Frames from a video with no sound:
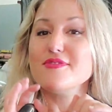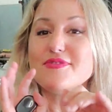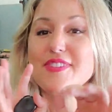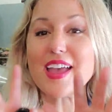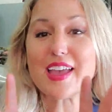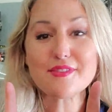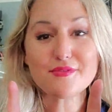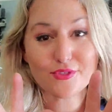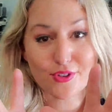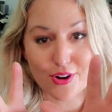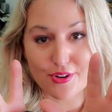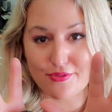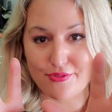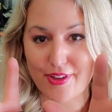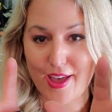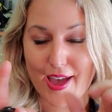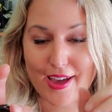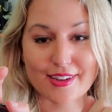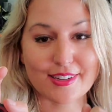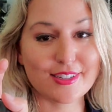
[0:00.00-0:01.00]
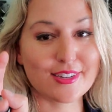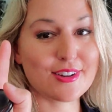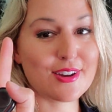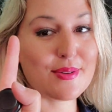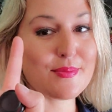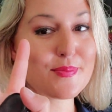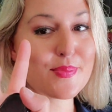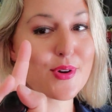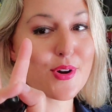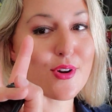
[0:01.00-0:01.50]
Favorite fact
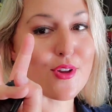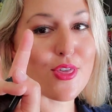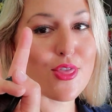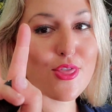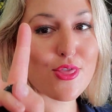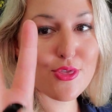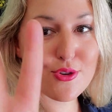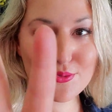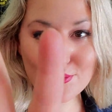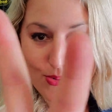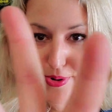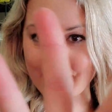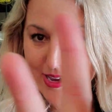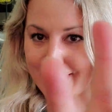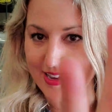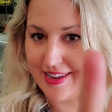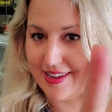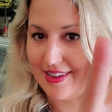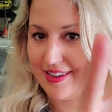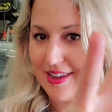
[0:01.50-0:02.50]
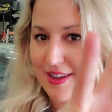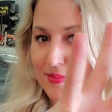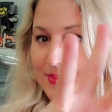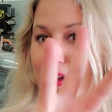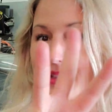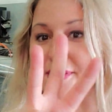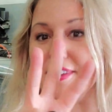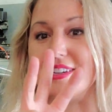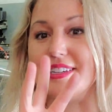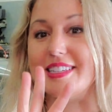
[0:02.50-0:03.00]
number three
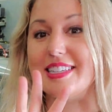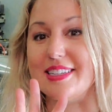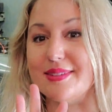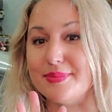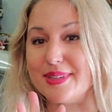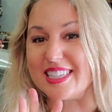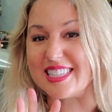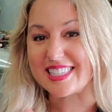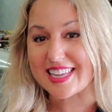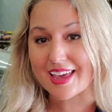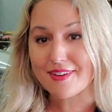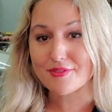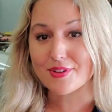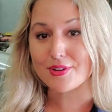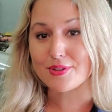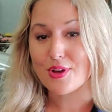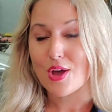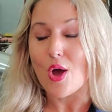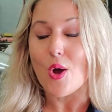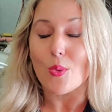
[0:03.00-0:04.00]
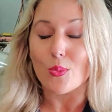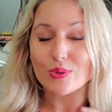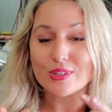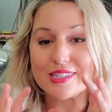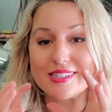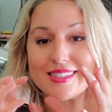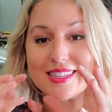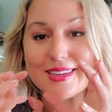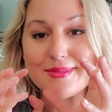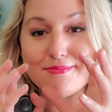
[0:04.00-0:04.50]
about the DB7
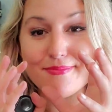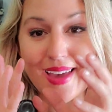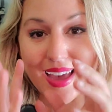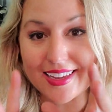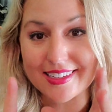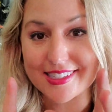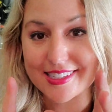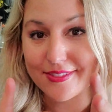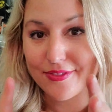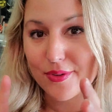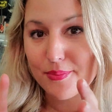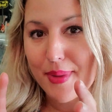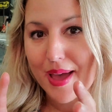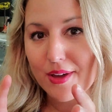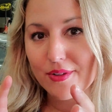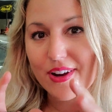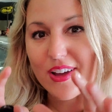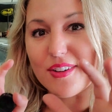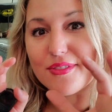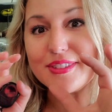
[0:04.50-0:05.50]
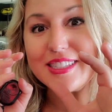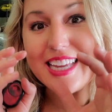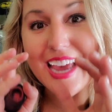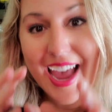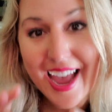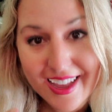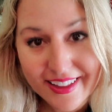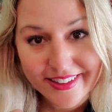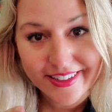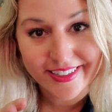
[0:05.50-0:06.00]
was the massive amount of
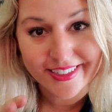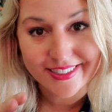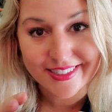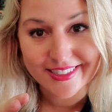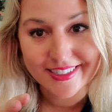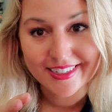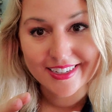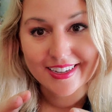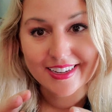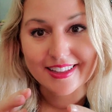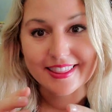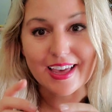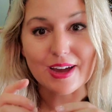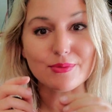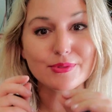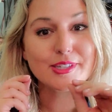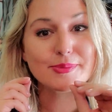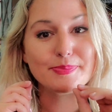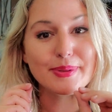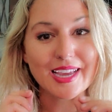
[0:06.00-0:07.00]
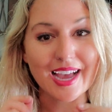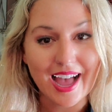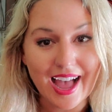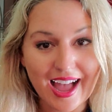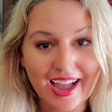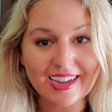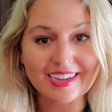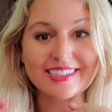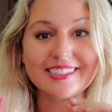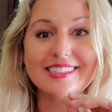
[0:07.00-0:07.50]
talent that was
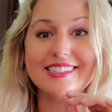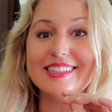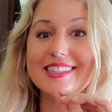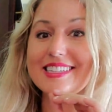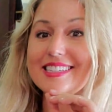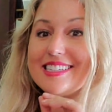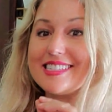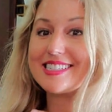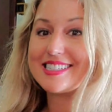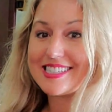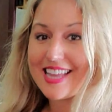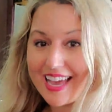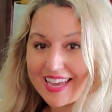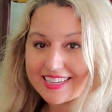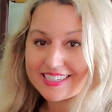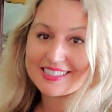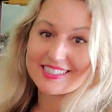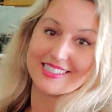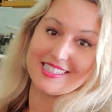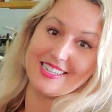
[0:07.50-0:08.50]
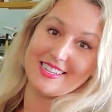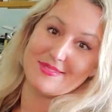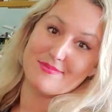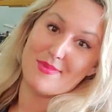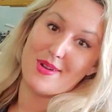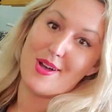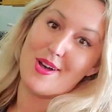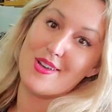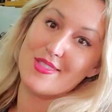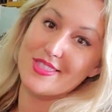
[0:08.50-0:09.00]
behind the design
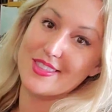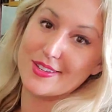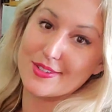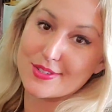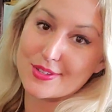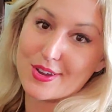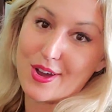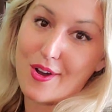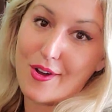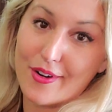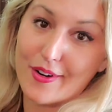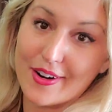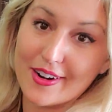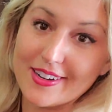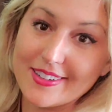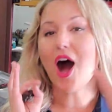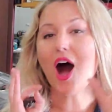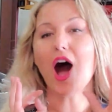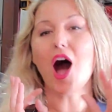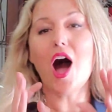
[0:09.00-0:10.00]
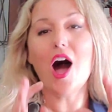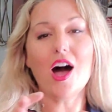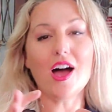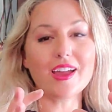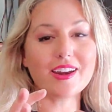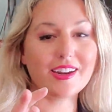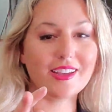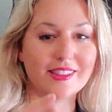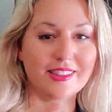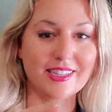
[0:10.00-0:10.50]
team on this car.
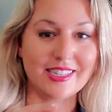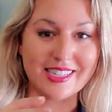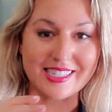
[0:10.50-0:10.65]
On the